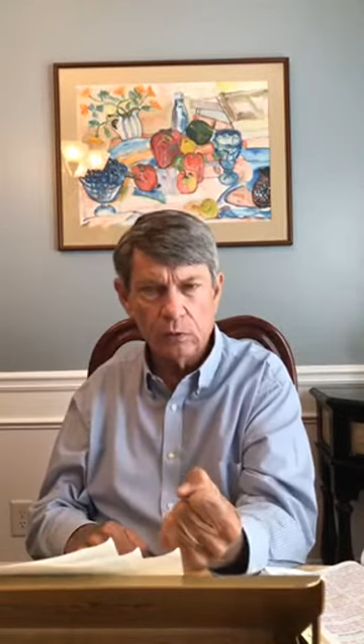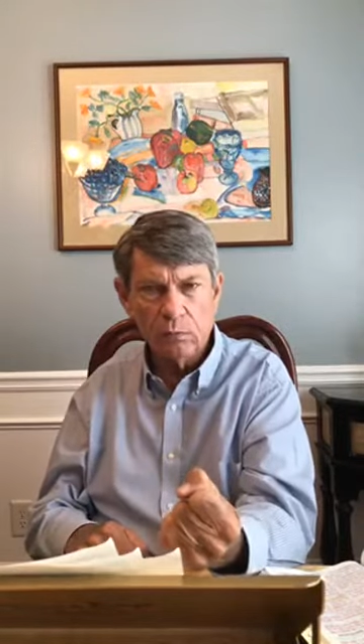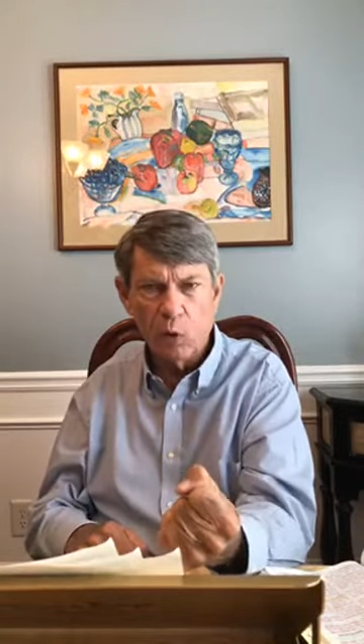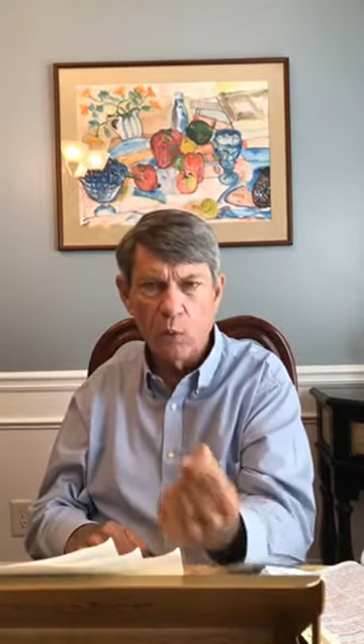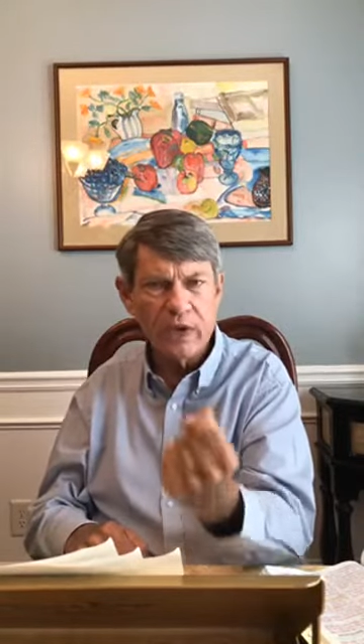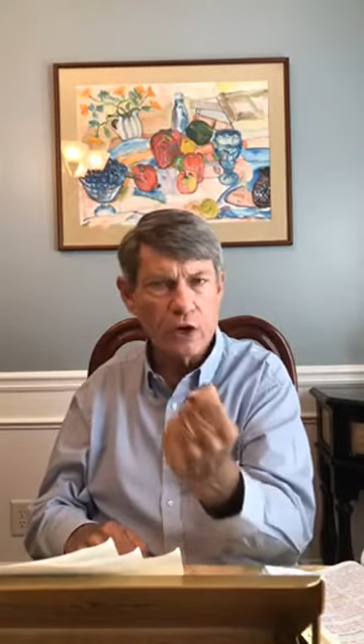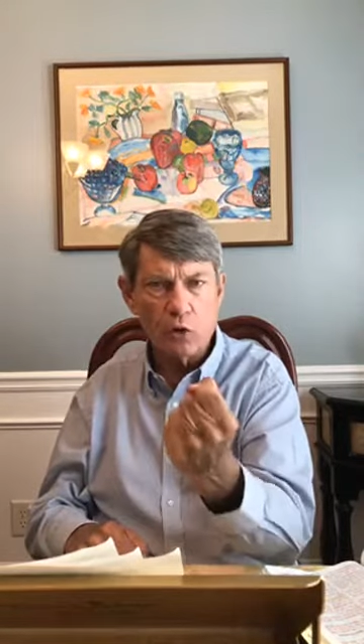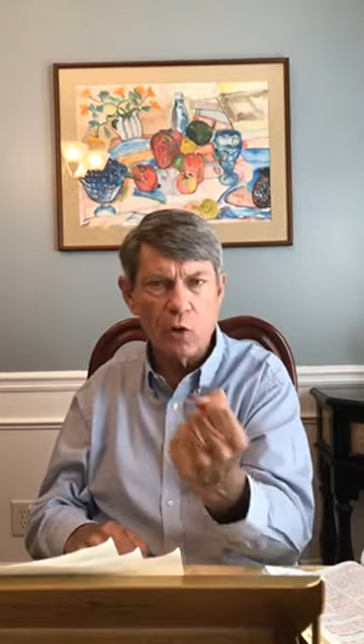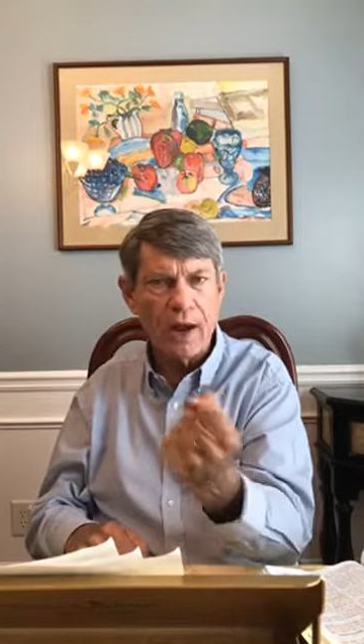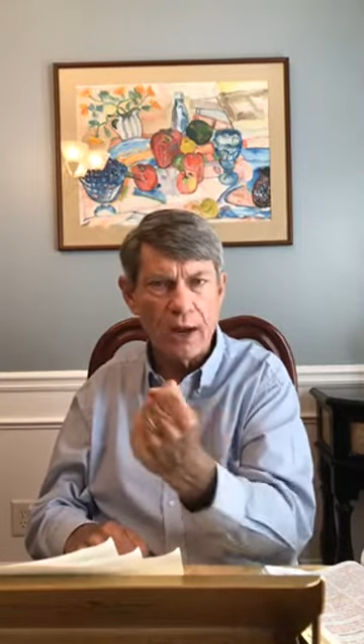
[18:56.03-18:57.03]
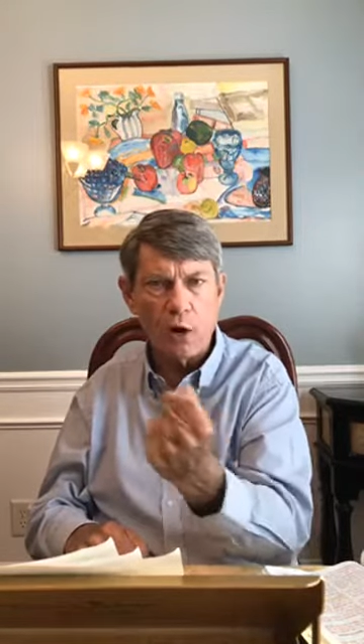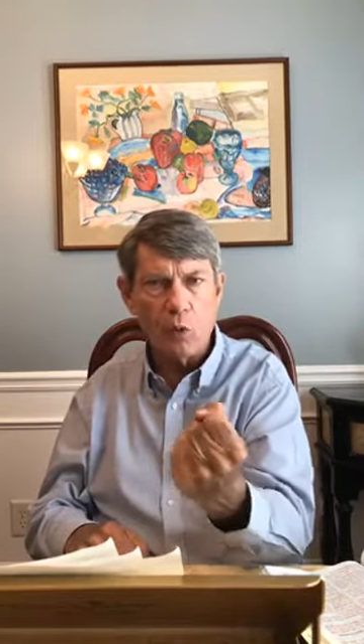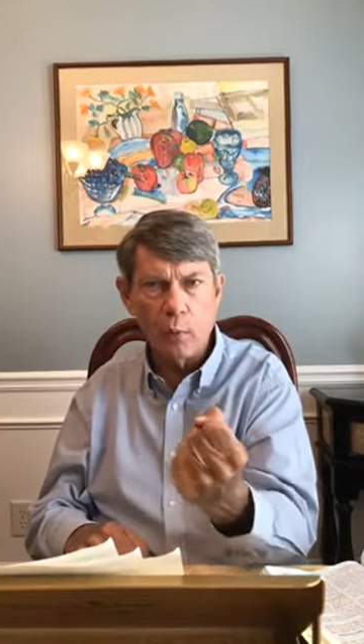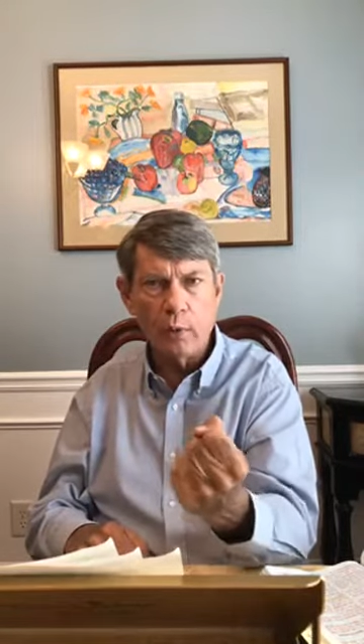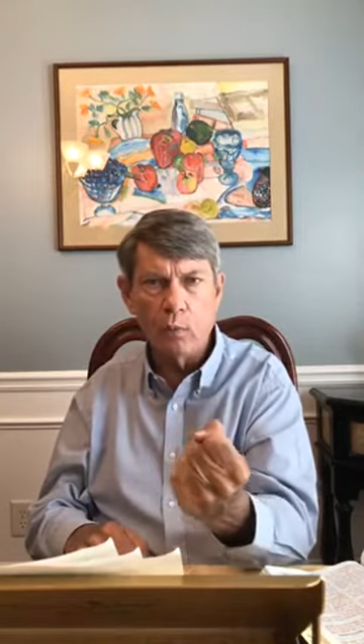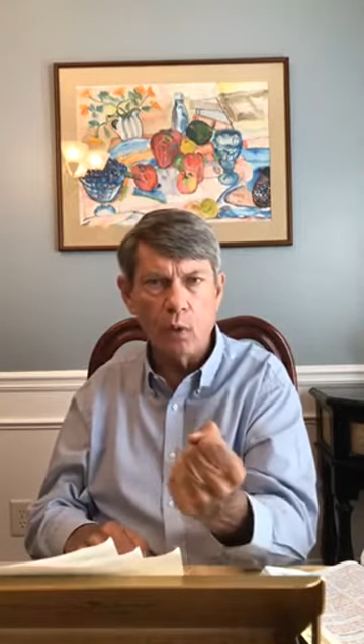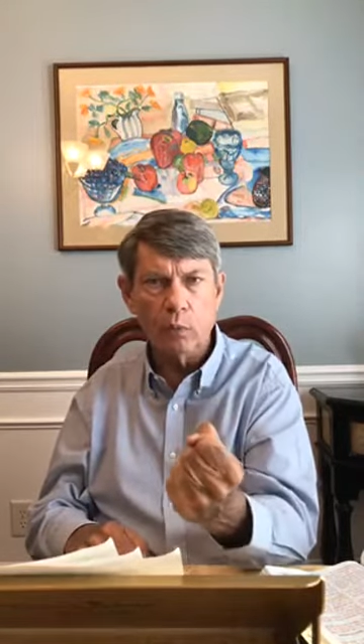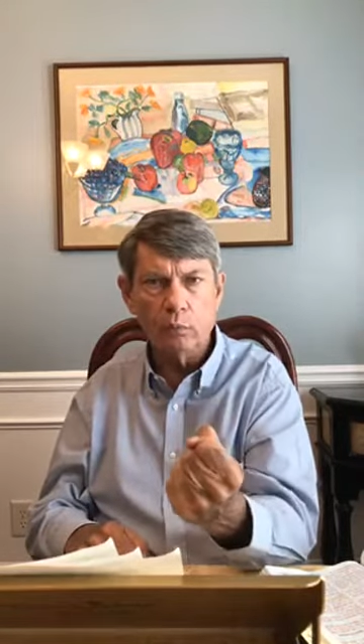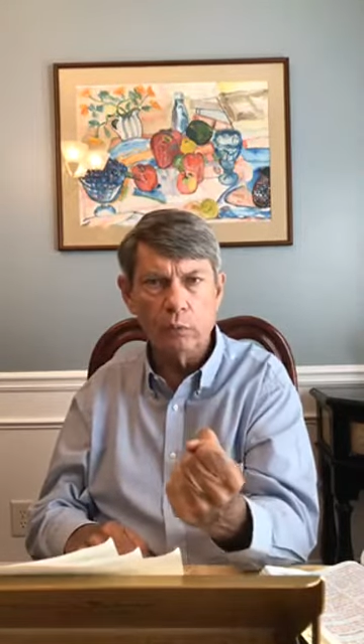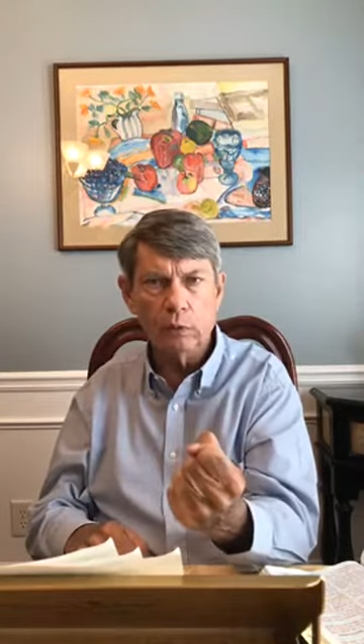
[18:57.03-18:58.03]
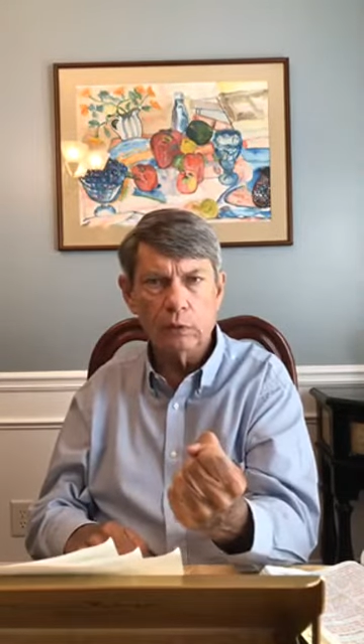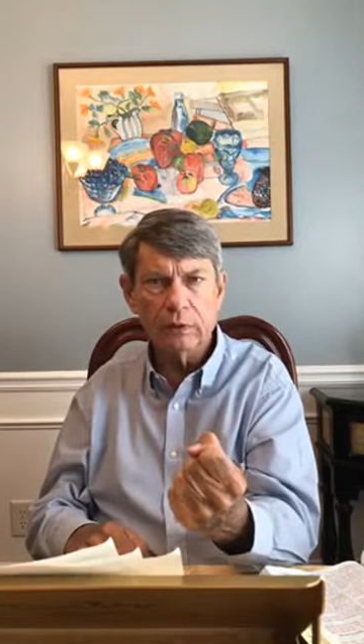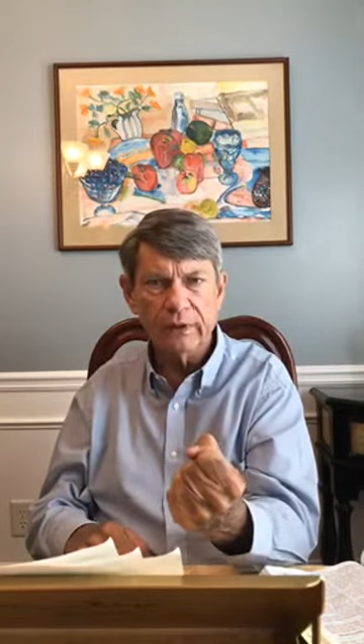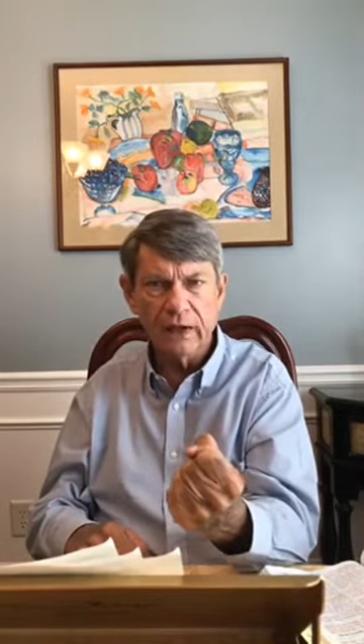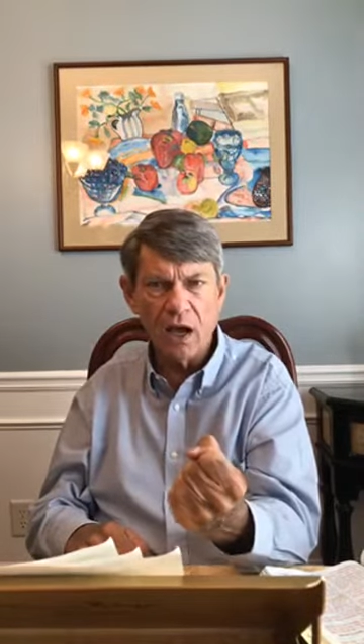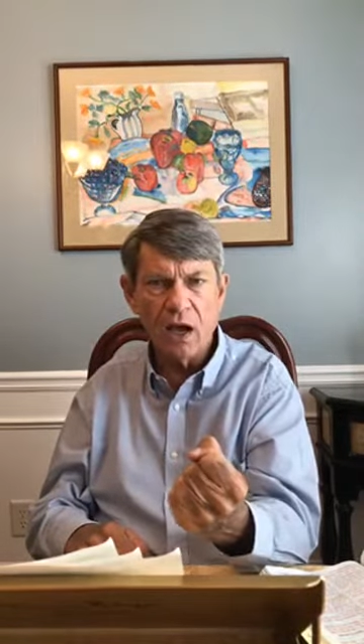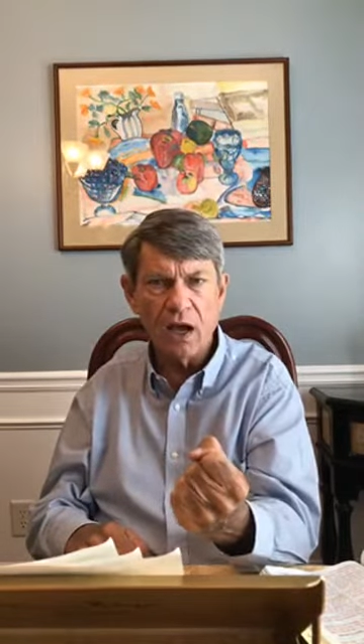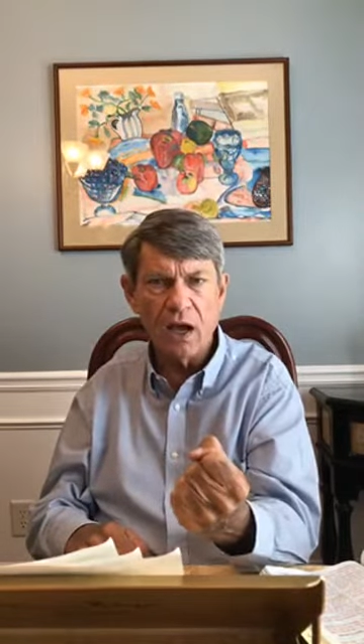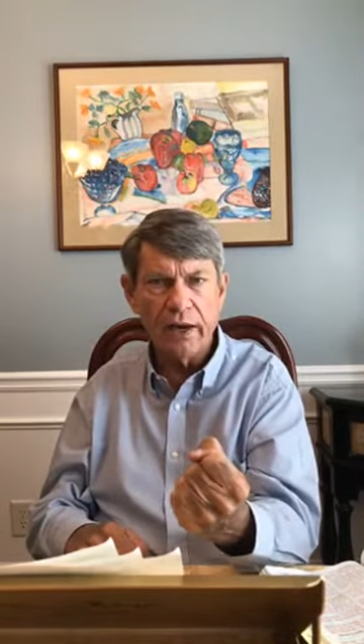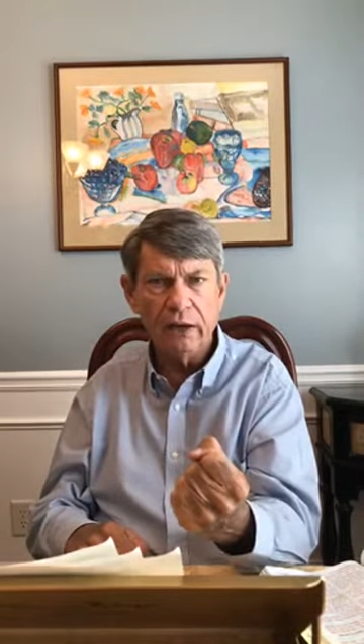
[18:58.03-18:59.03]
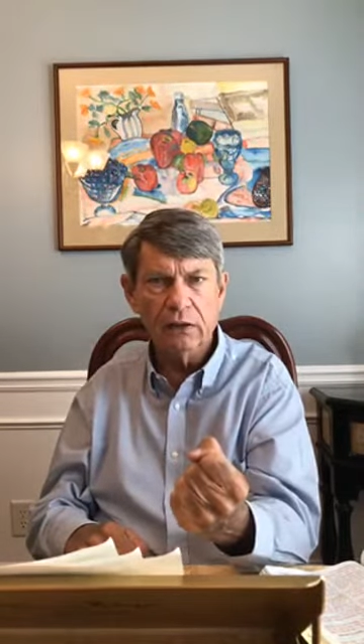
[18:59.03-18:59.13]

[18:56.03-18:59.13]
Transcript: But we can cry all we want. God,